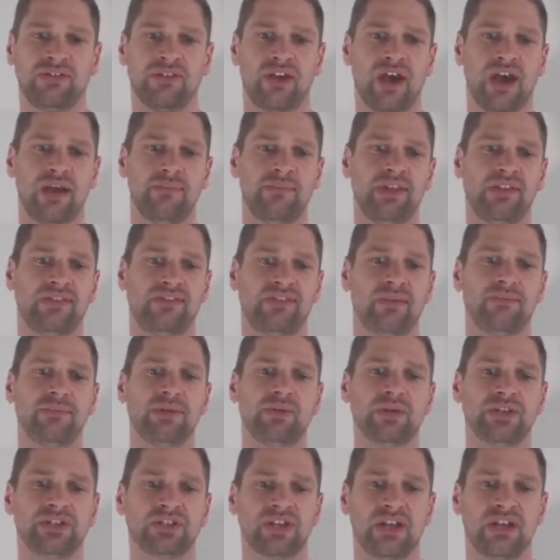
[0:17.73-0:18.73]
Um, it's something
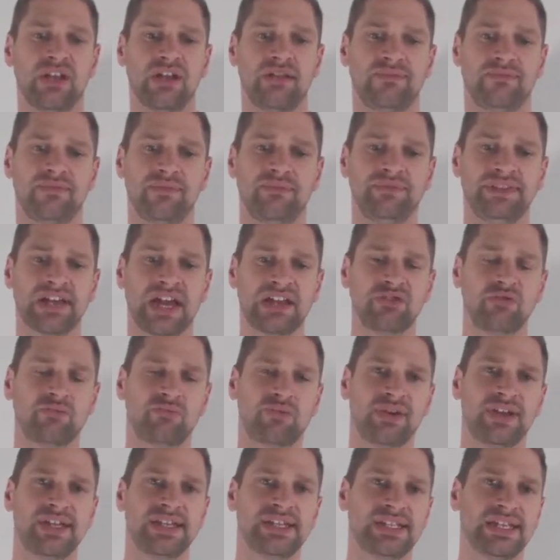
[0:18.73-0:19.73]
which I learned from Daniel
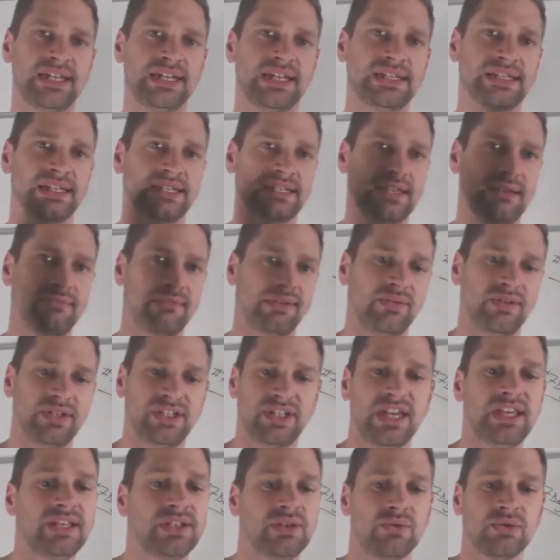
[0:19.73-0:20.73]
Priestley because it's something
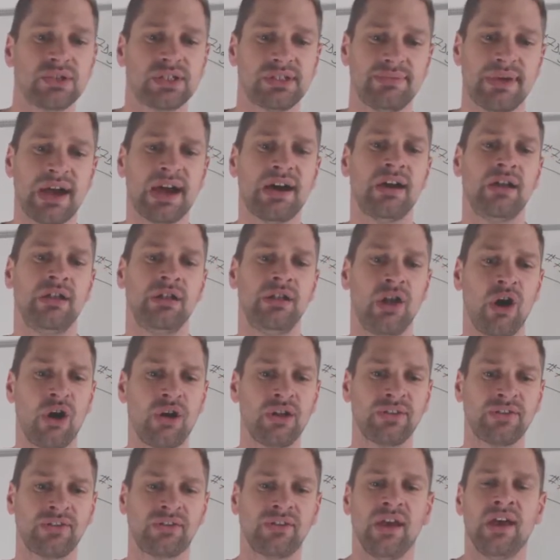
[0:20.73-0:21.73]
which he talks about a
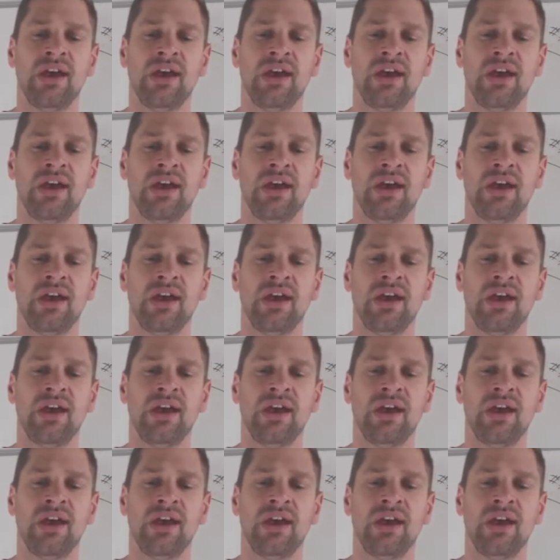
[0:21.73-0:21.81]
lot.